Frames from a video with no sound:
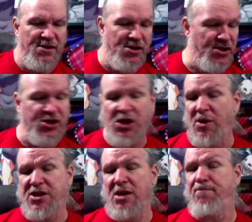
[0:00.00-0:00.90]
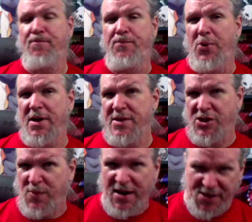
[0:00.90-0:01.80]
So it's a
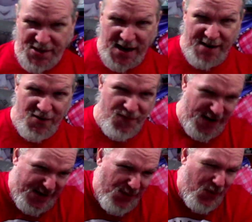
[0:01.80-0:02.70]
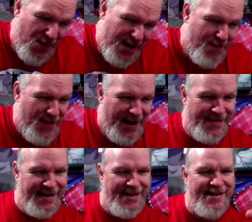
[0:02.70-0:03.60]
pointless waste of time to fucking worry
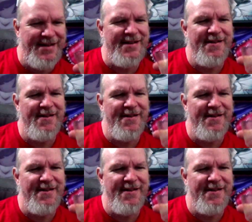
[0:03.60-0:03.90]
about it.